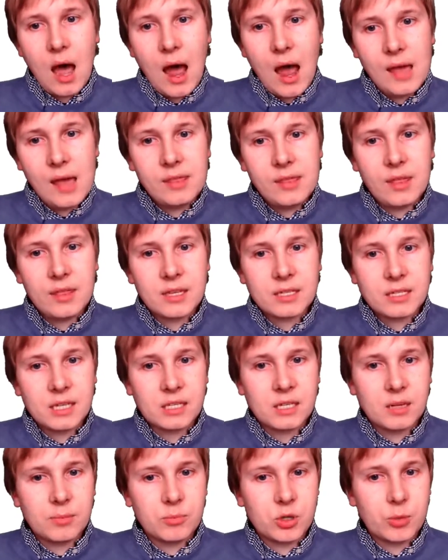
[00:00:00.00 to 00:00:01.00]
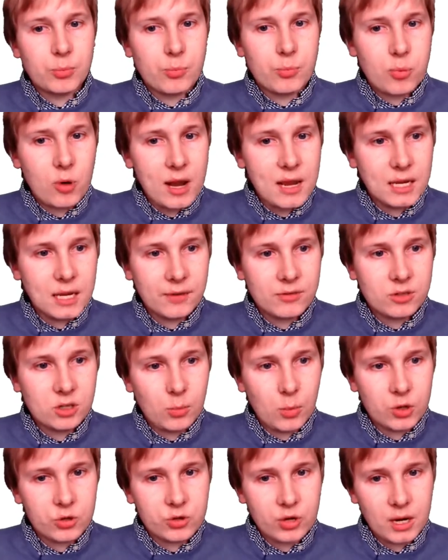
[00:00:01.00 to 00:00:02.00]
Either the system should break if
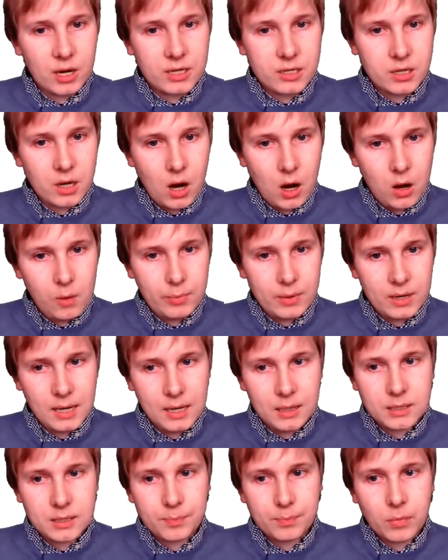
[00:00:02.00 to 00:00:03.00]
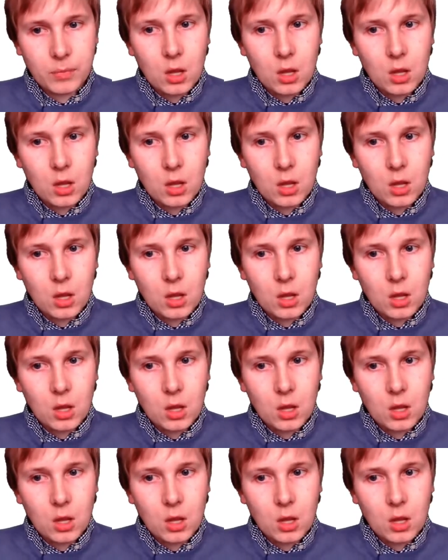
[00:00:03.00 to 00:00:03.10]
someone tries to open it,